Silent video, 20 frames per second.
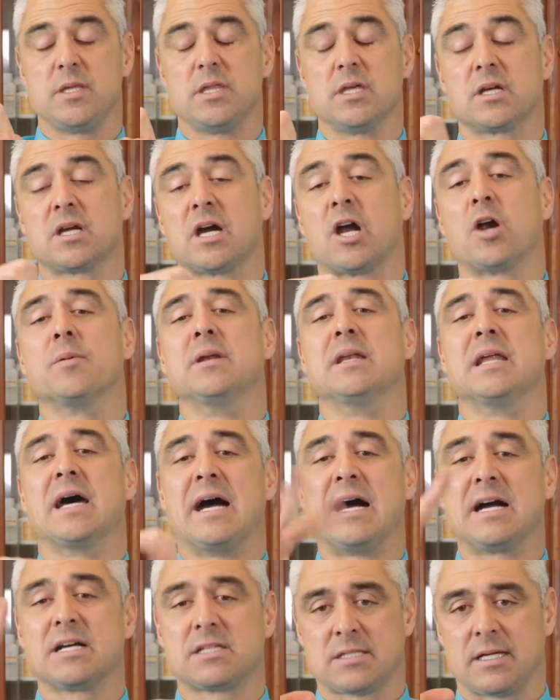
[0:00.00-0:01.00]
the carbon
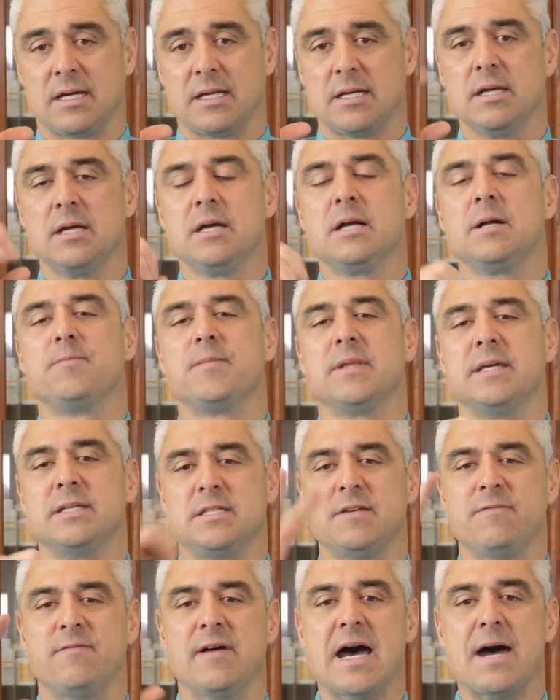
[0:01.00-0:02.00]
dioxide
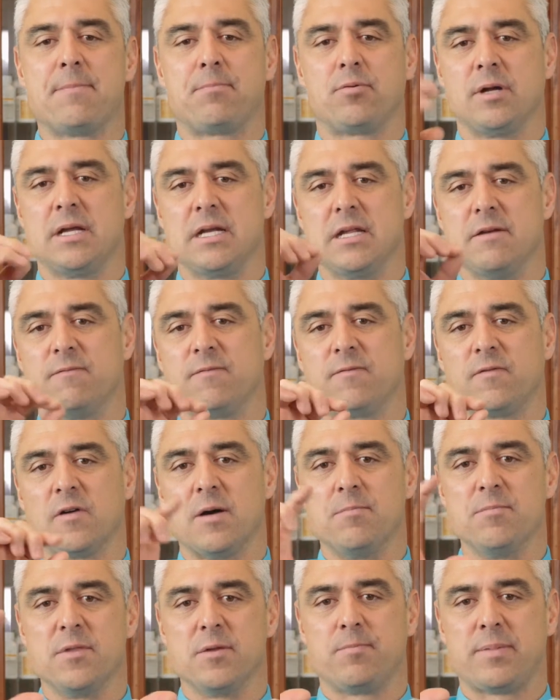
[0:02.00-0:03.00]
is evaporating
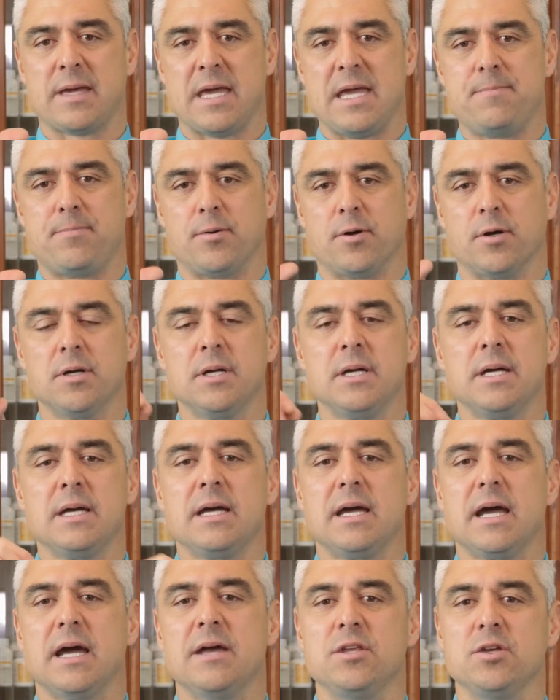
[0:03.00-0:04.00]
from the paper,
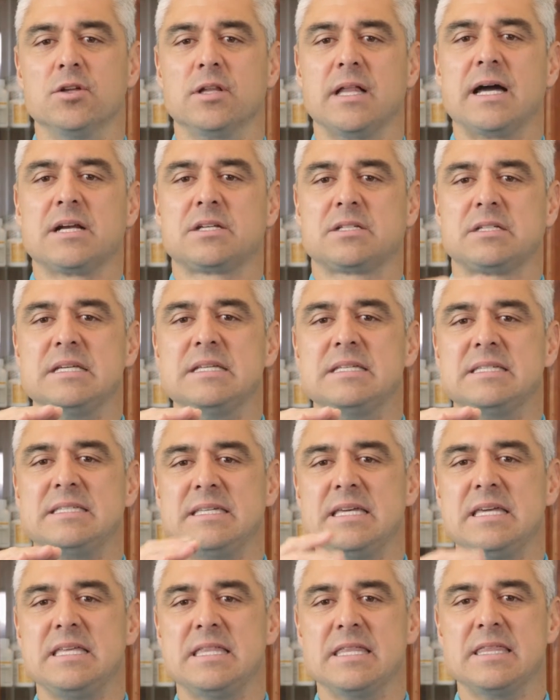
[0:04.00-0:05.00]
and you'll actually
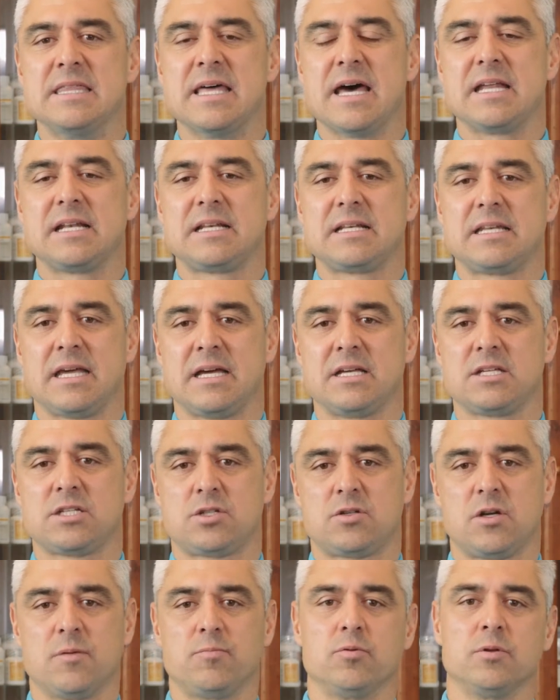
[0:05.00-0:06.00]
see that that
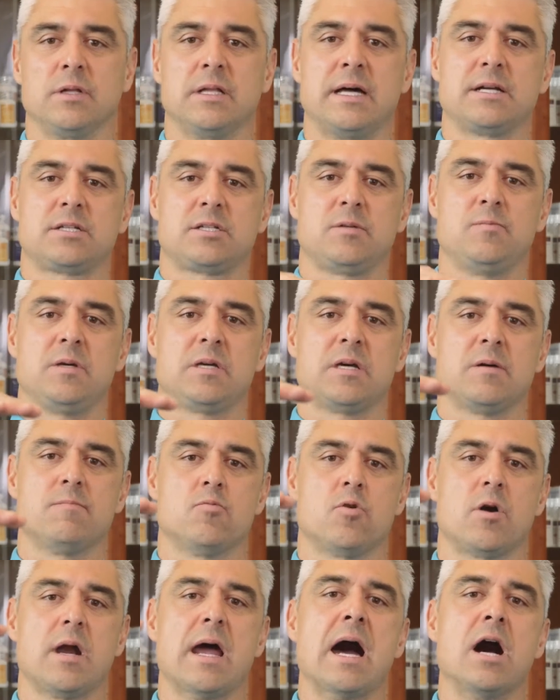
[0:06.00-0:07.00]
test strip will actually become
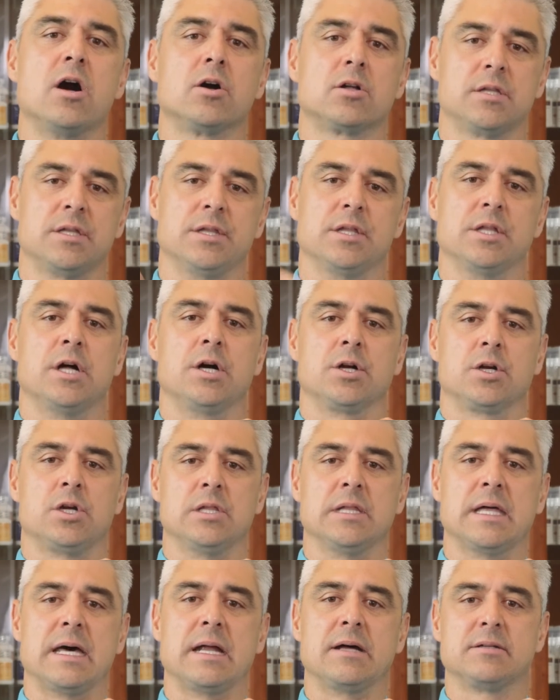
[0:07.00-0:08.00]
more alkaline the longer
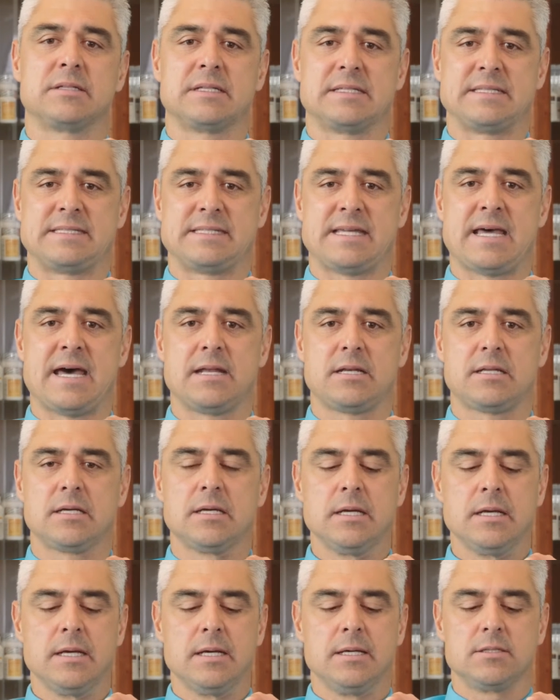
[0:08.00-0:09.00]
you allow it to set.
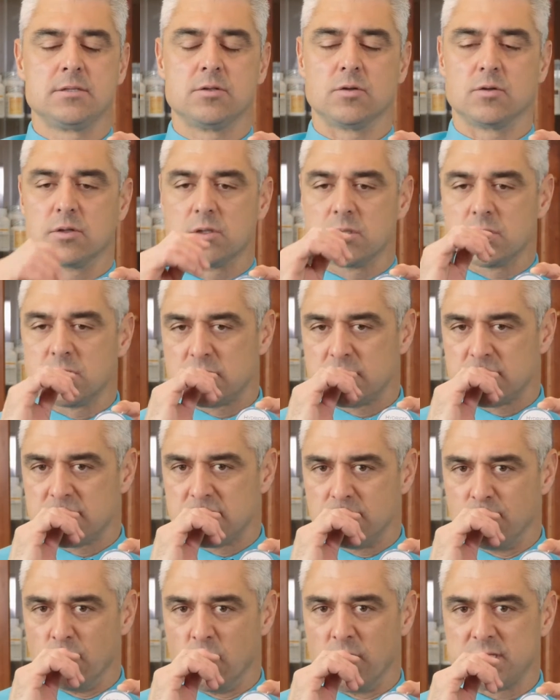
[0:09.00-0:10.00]
So
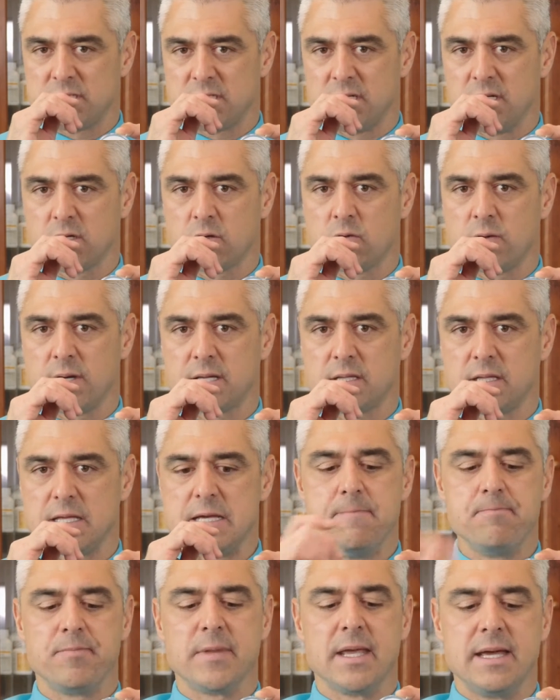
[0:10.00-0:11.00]
moisten it
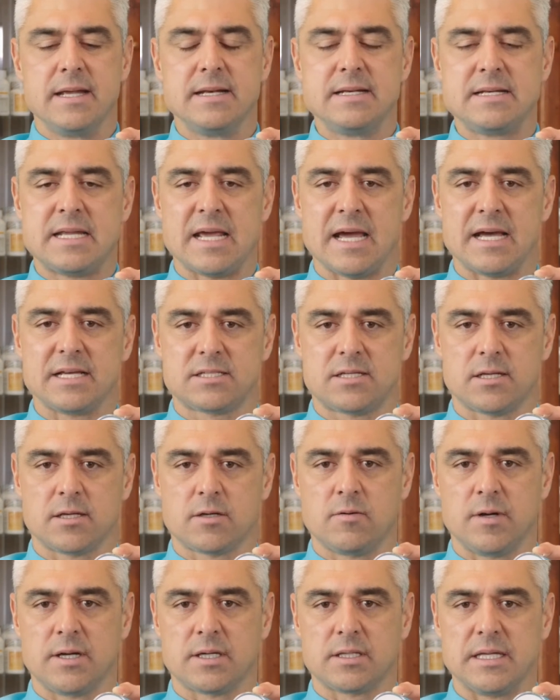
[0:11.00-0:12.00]
quickly, test
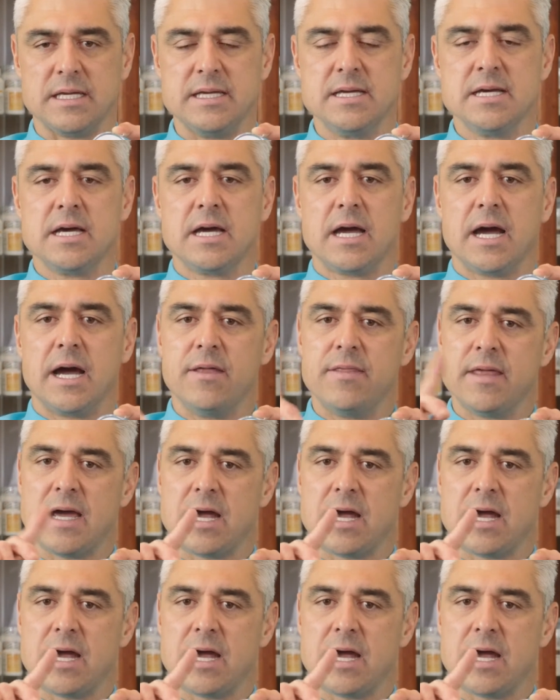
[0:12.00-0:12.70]
it quickly, and